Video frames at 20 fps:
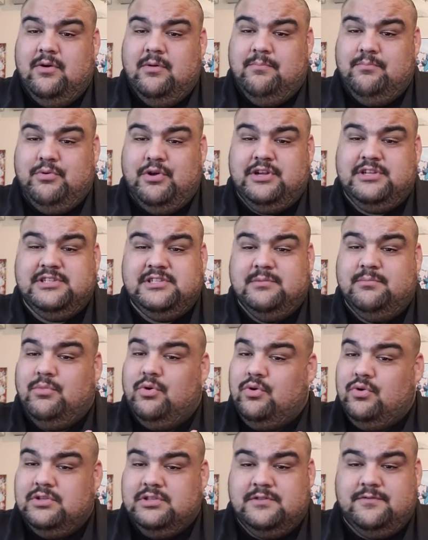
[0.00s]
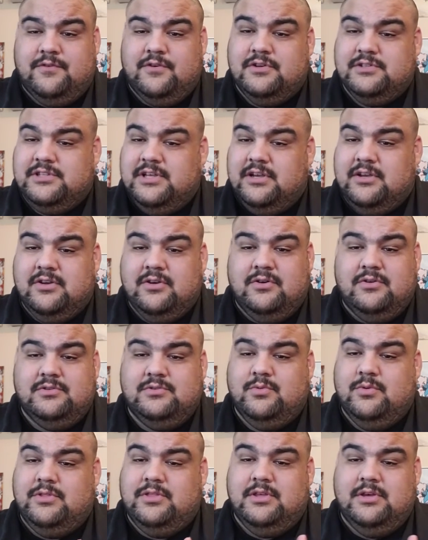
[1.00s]
It breaks the mold as far as that goes
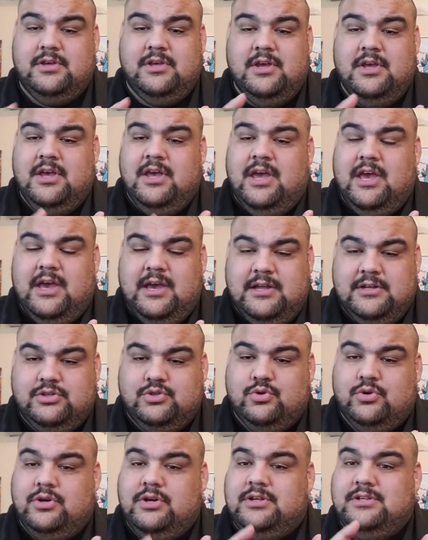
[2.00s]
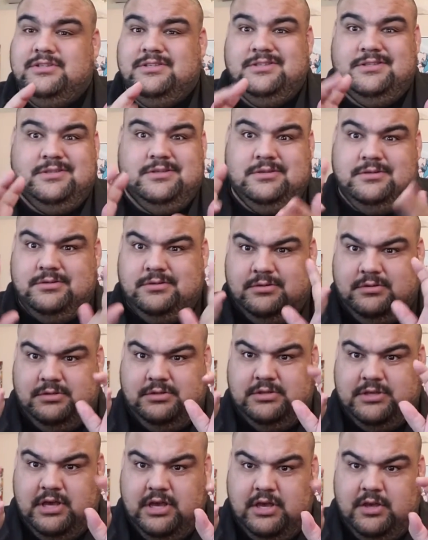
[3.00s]
with the androids, the
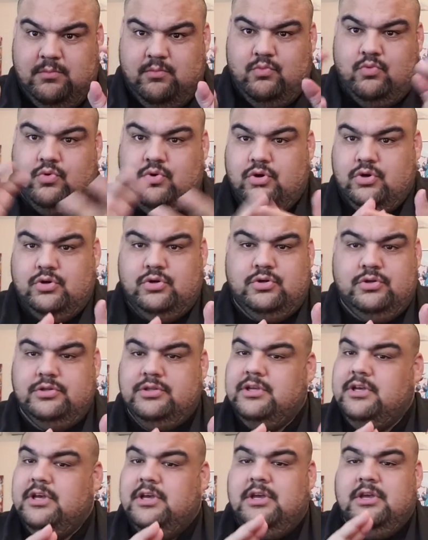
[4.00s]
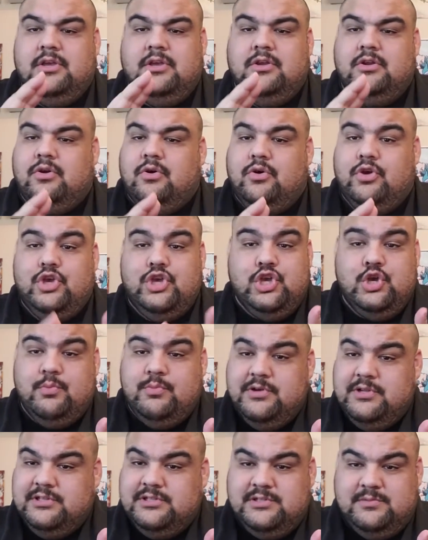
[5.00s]
game world, you know,
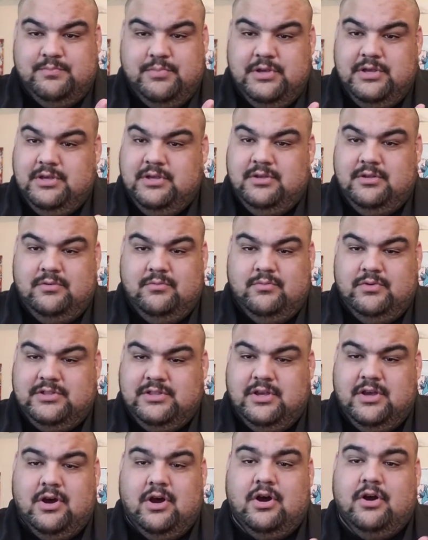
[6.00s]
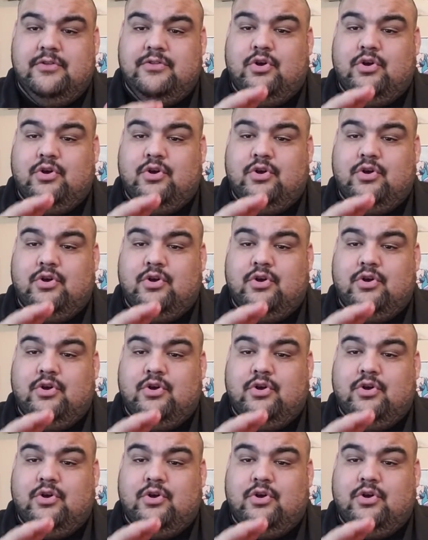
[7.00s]
humans being what they are.